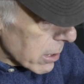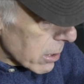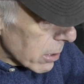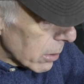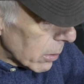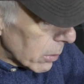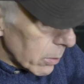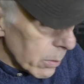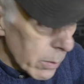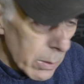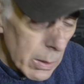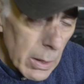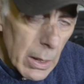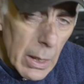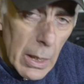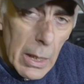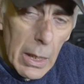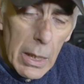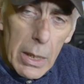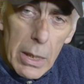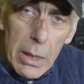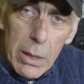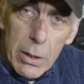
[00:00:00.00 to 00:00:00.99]
so,
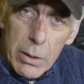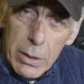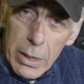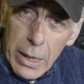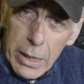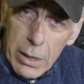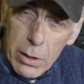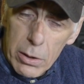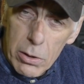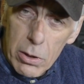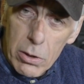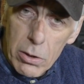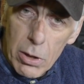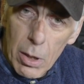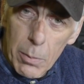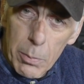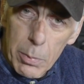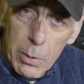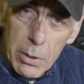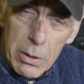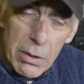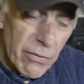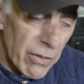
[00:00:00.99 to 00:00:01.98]
like on the
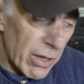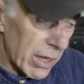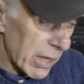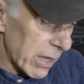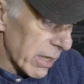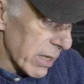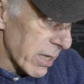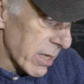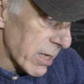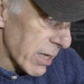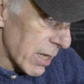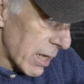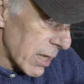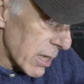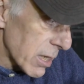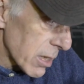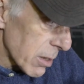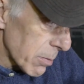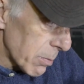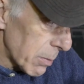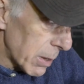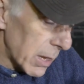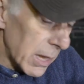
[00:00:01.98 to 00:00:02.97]
top one, the vital
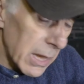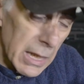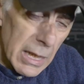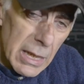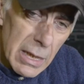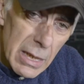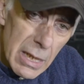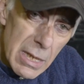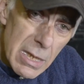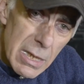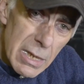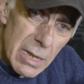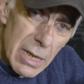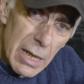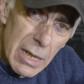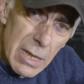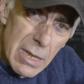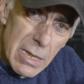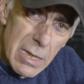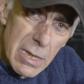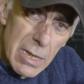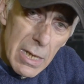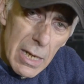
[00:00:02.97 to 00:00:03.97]
signs, meaning in this case